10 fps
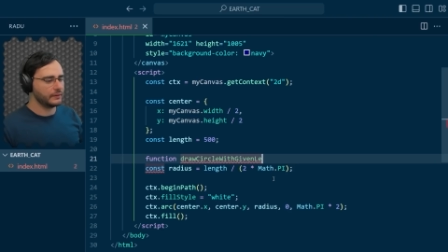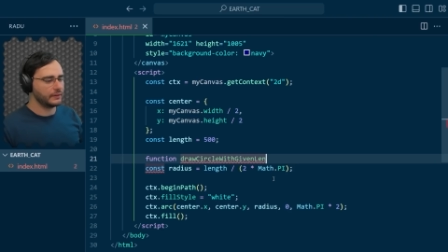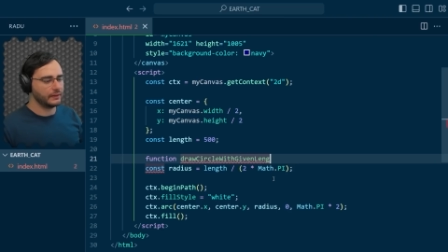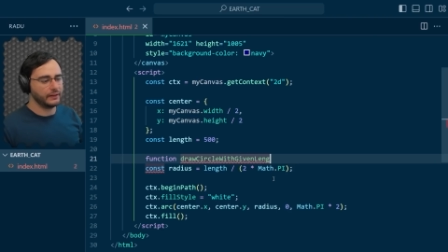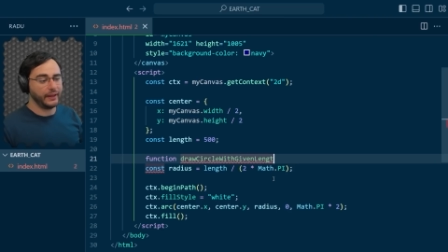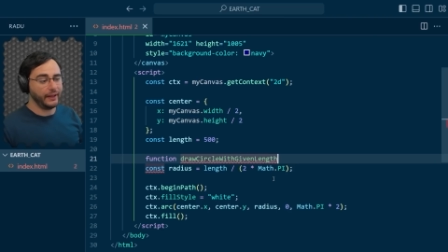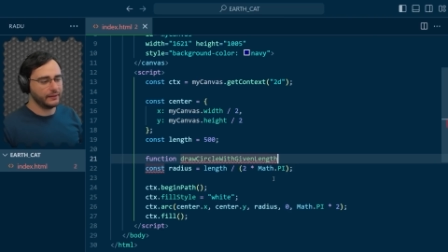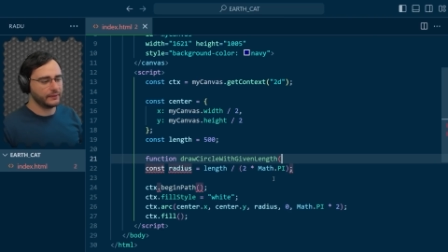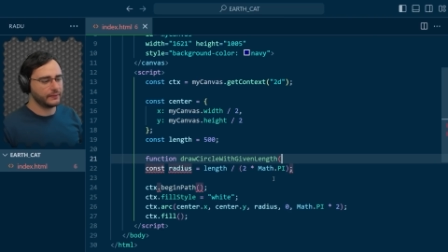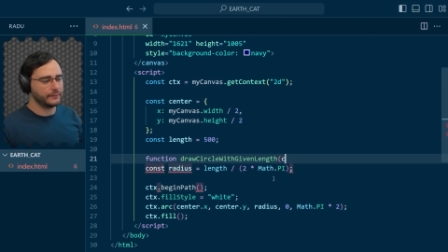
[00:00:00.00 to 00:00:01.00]

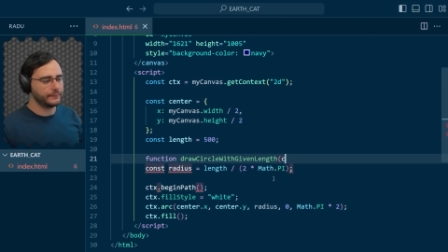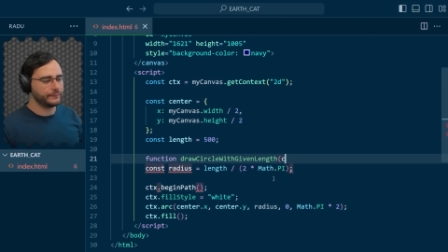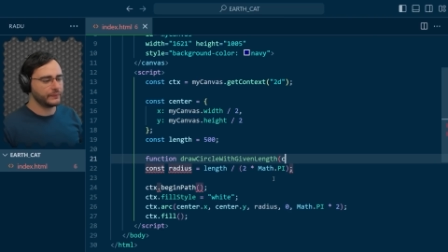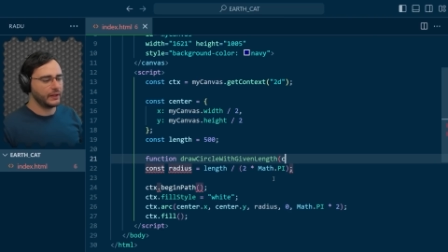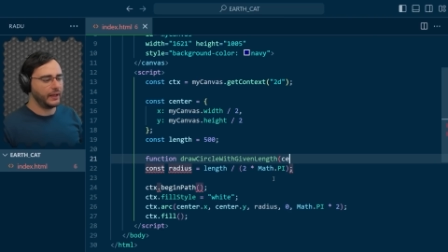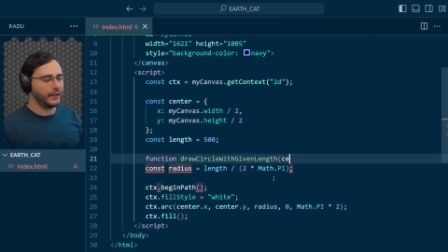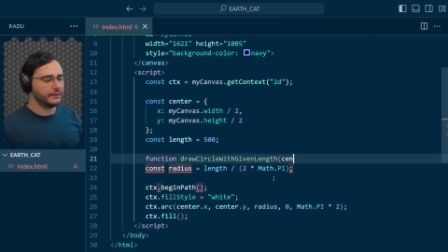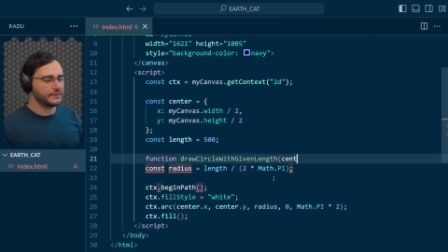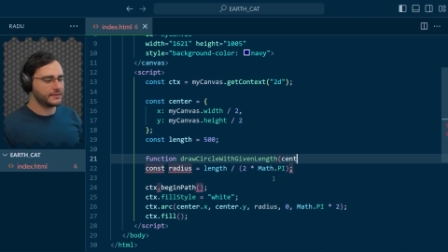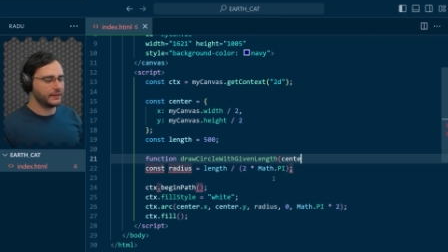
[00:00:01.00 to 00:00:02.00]
length at
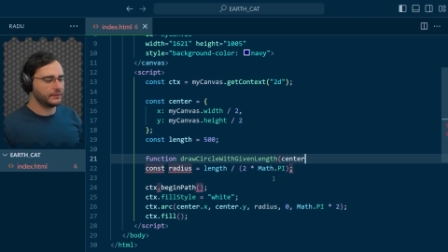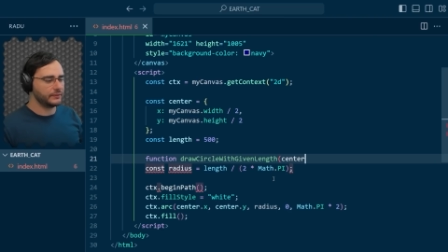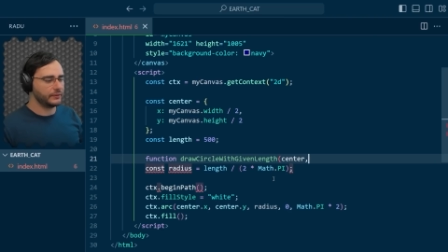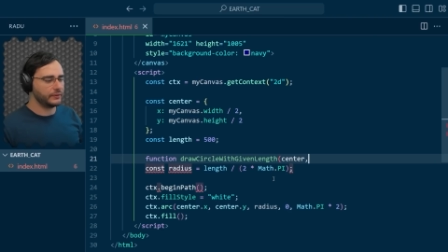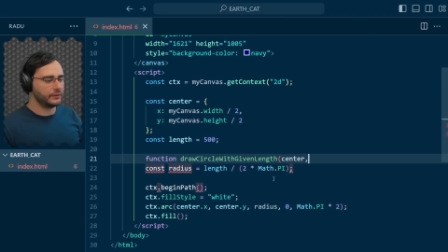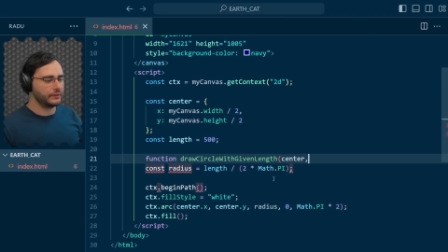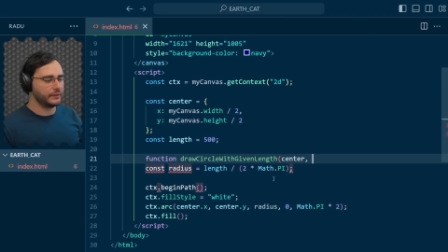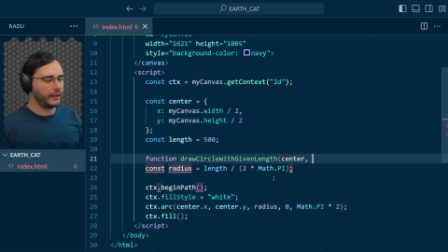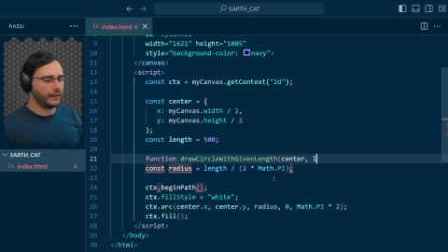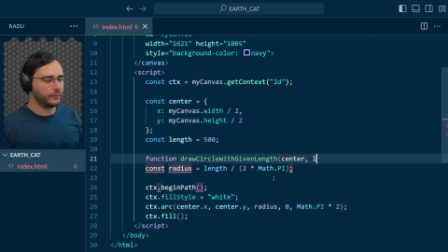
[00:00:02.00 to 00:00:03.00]
the center
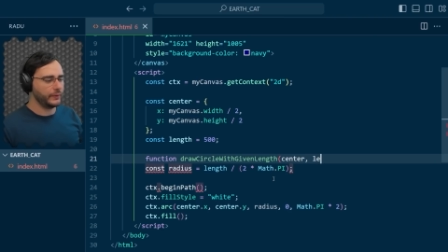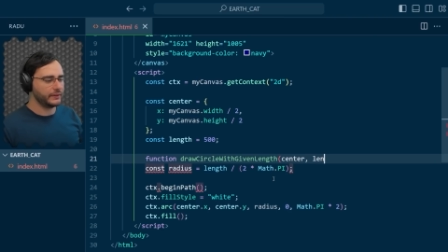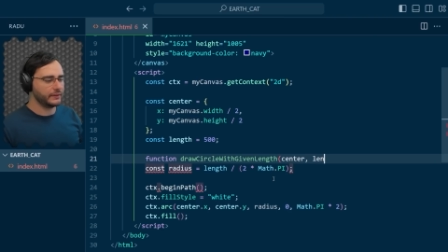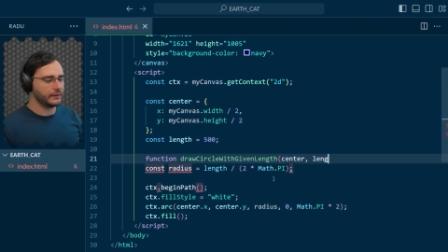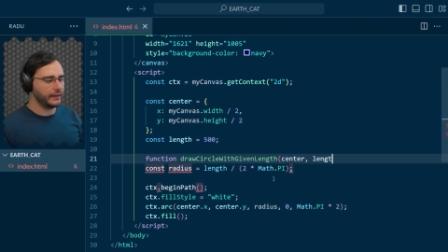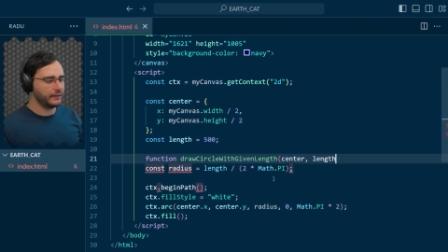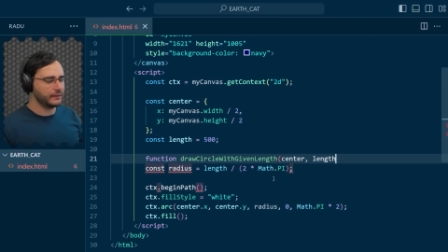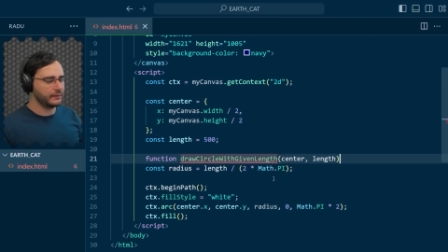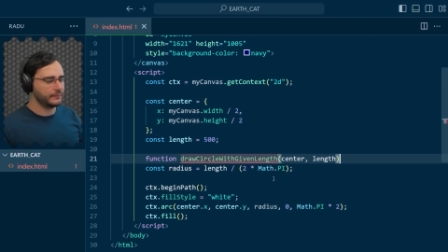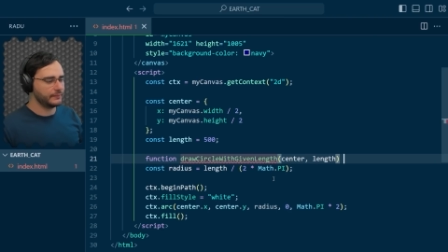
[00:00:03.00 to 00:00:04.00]
and with the
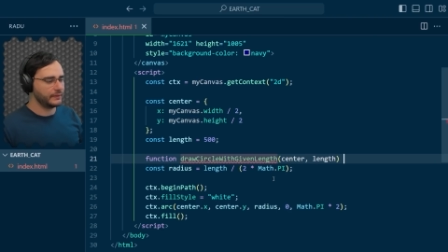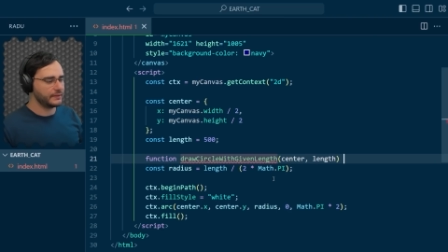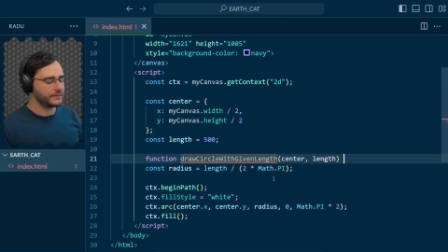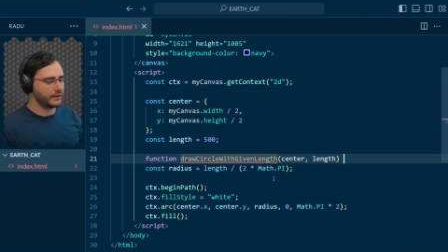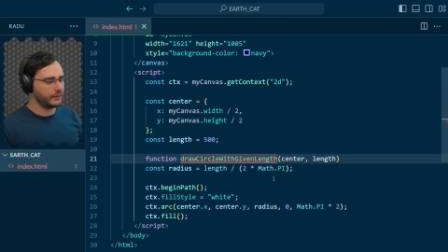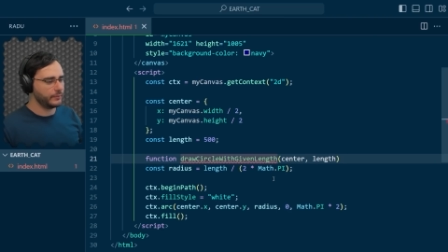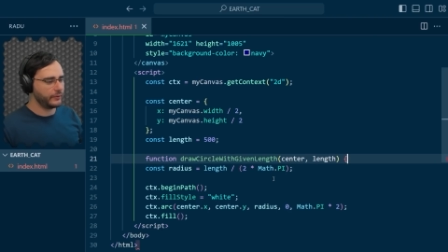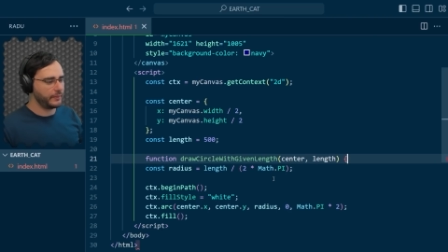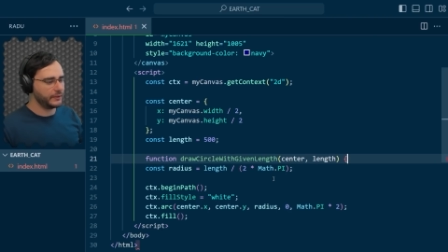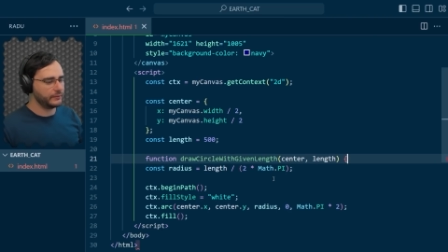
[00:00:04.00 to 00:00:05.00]
length, the second
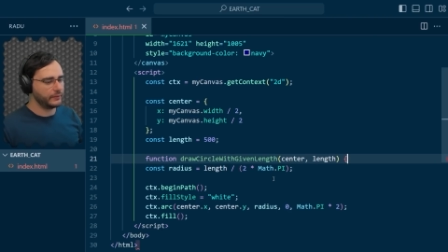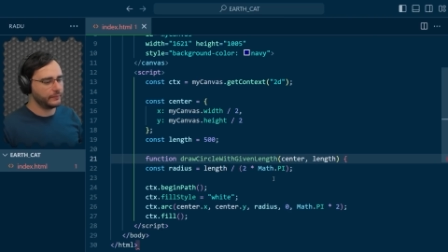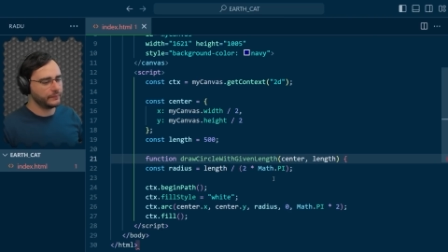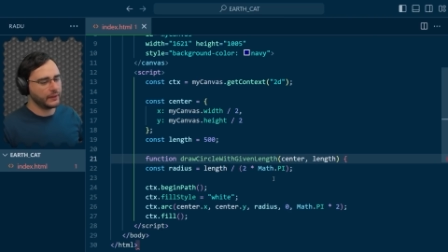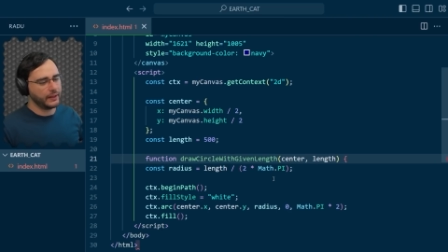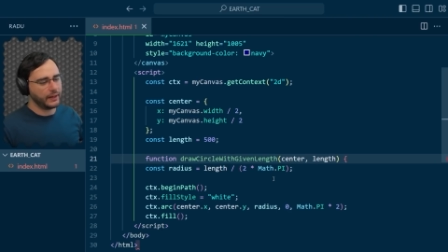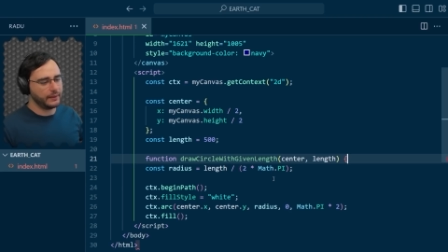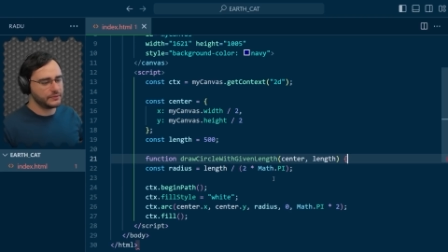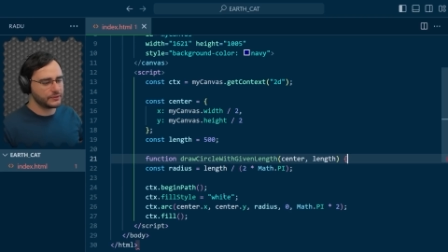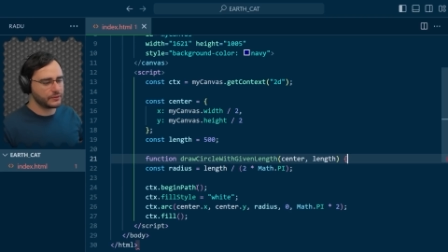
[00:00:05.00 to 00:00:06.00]
parameter,
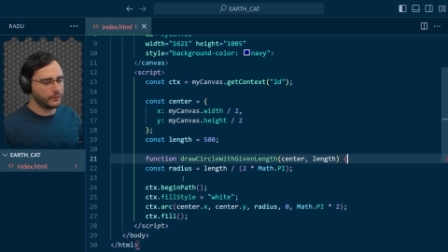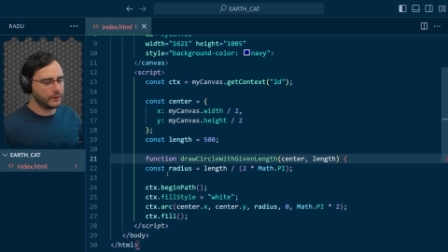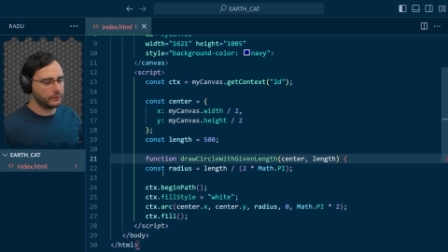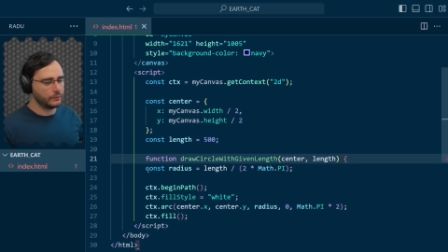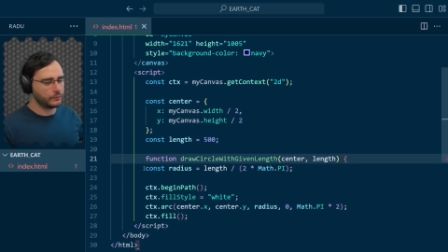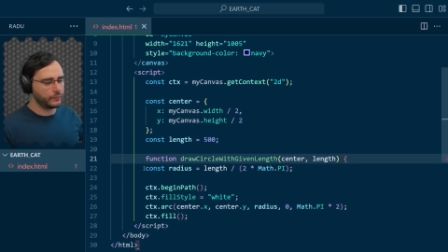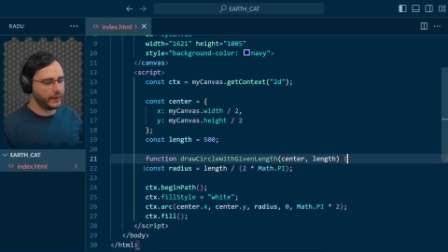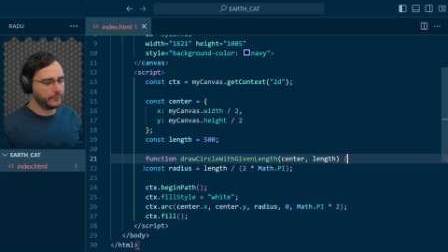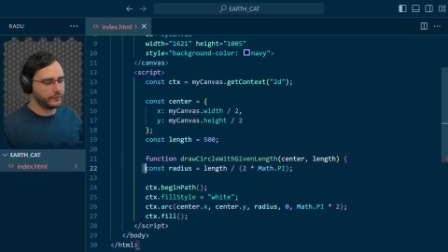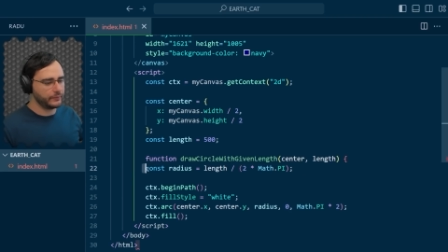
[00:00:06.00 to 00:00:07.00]
I'm just going to
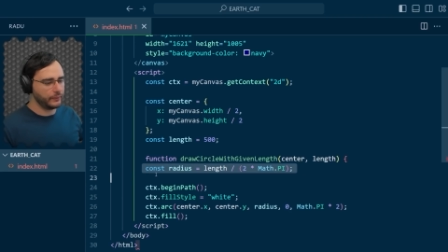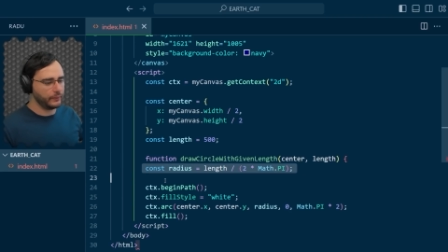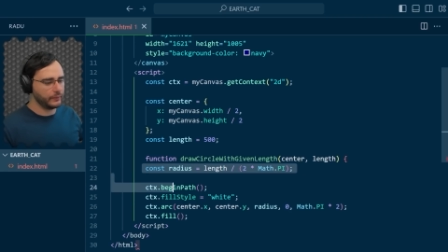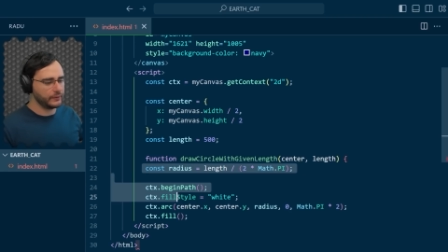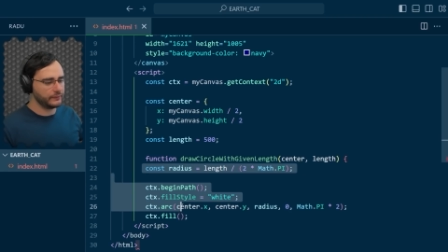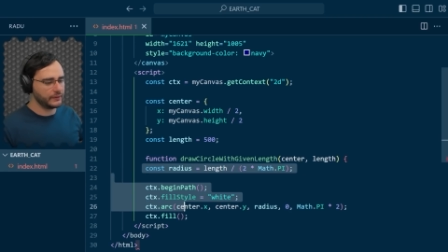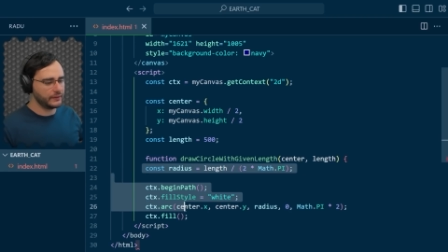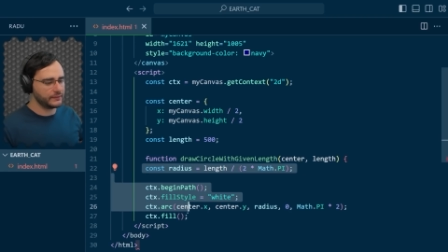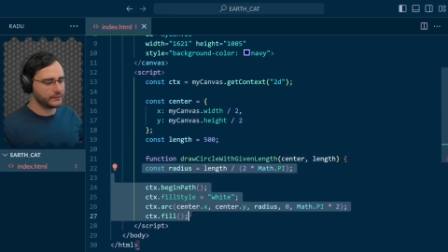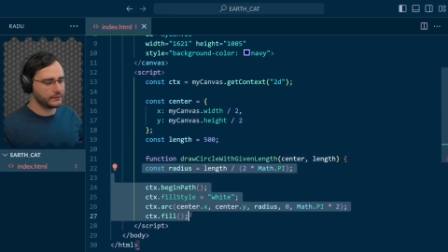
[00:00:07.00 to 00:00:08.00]
wrap all of
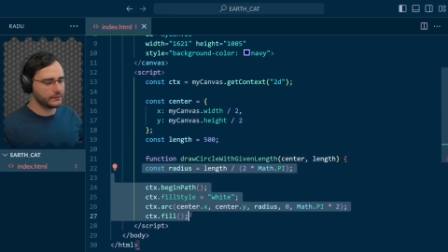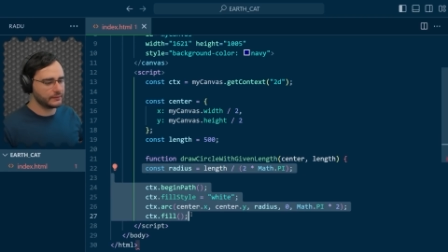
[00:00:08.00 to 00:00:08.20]
this